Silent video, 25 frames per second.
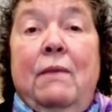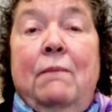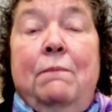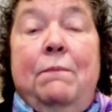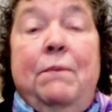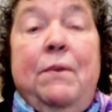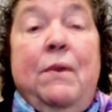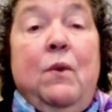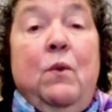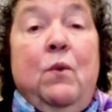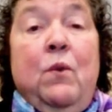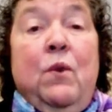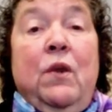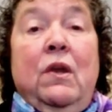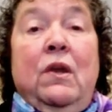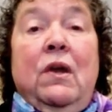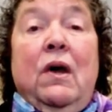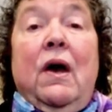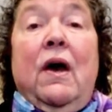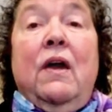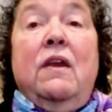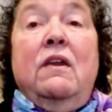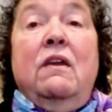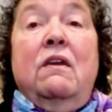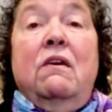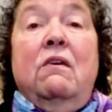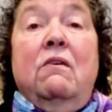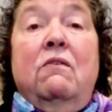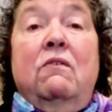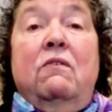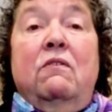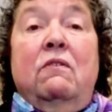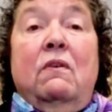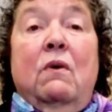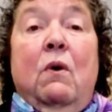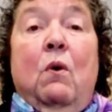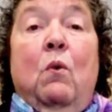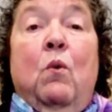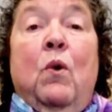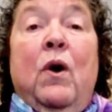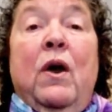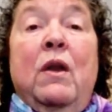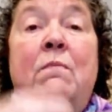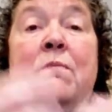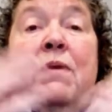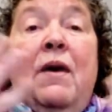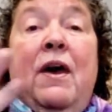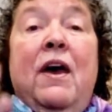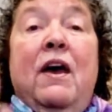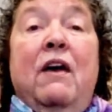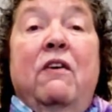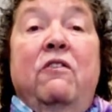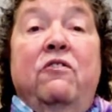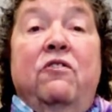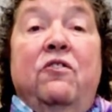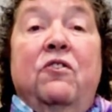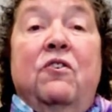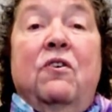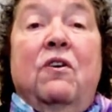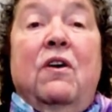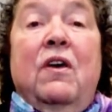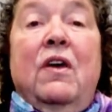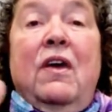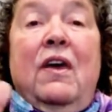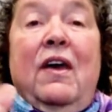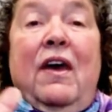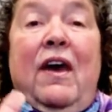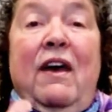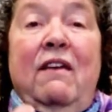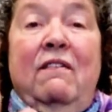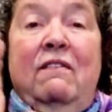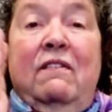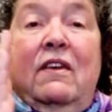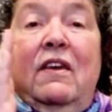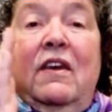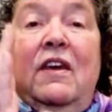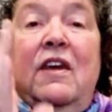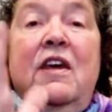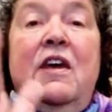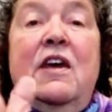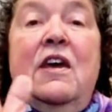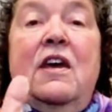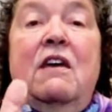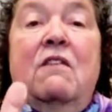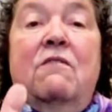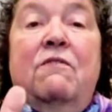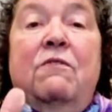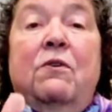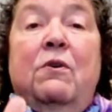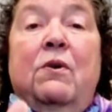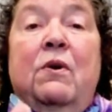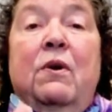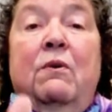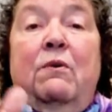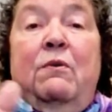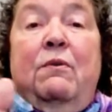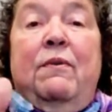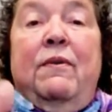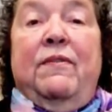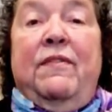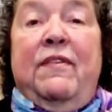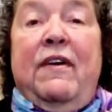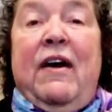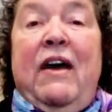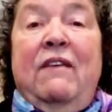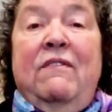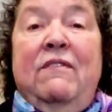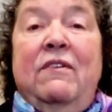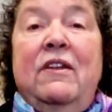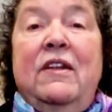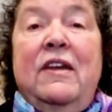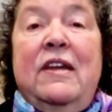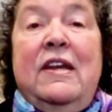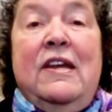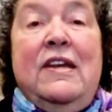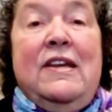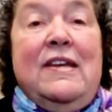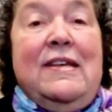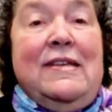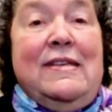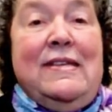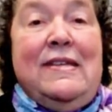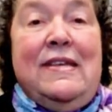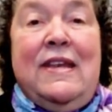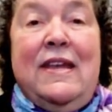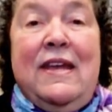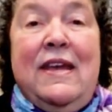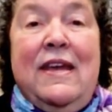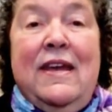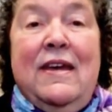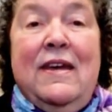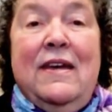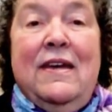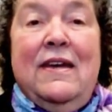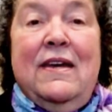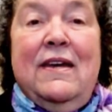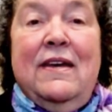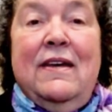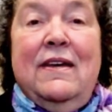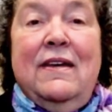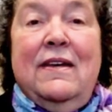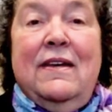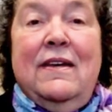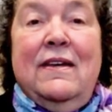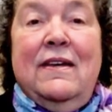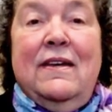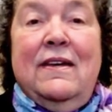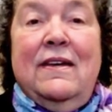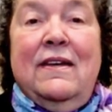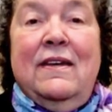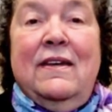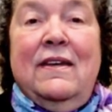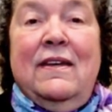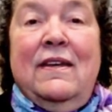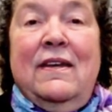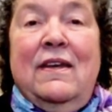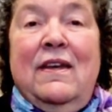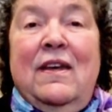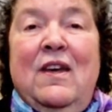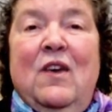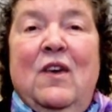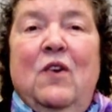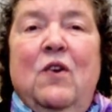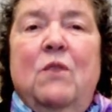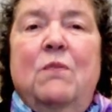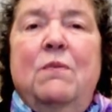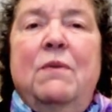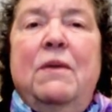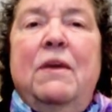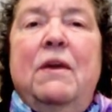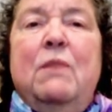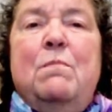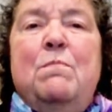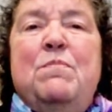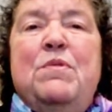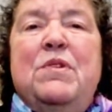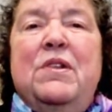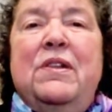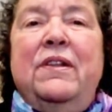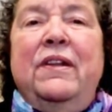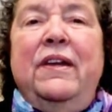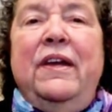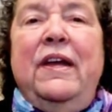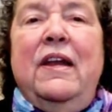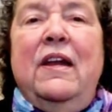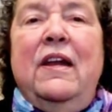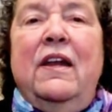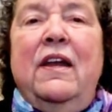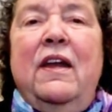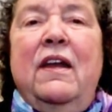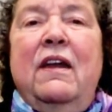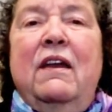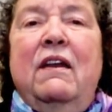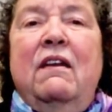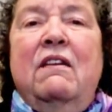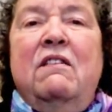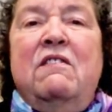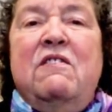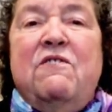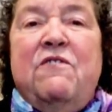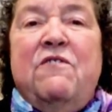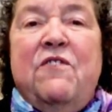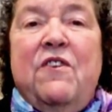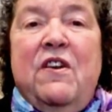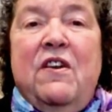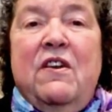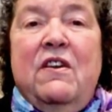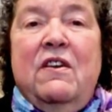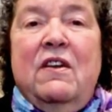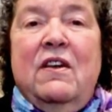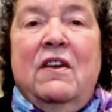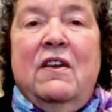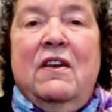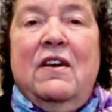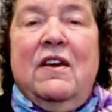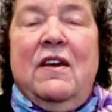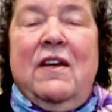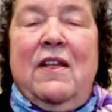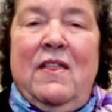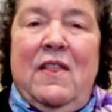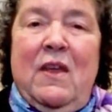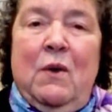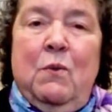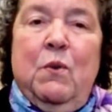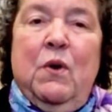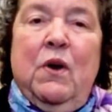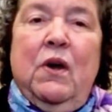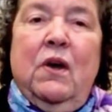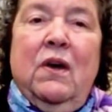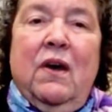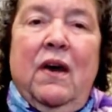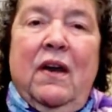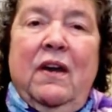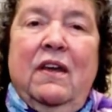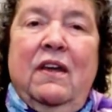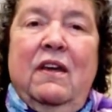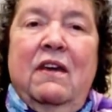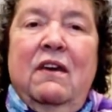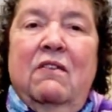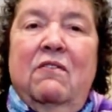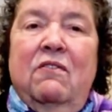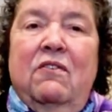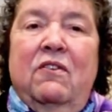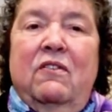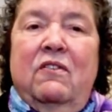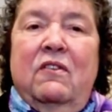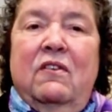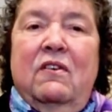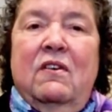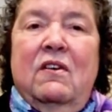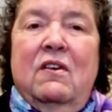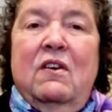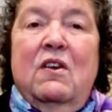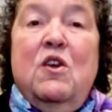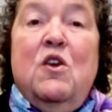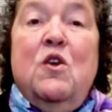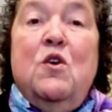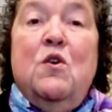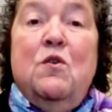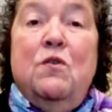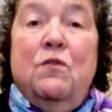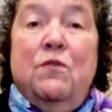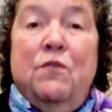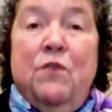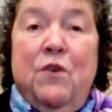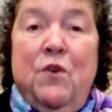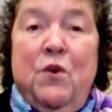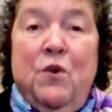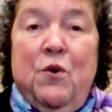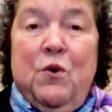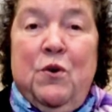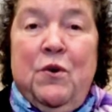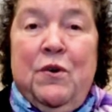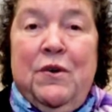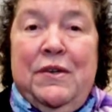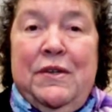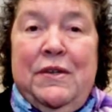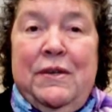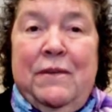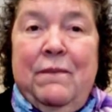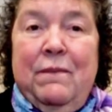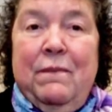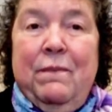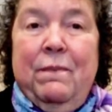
but what God gives one pastor as a key for a revival in his city could be completely different than what God gives you for yours.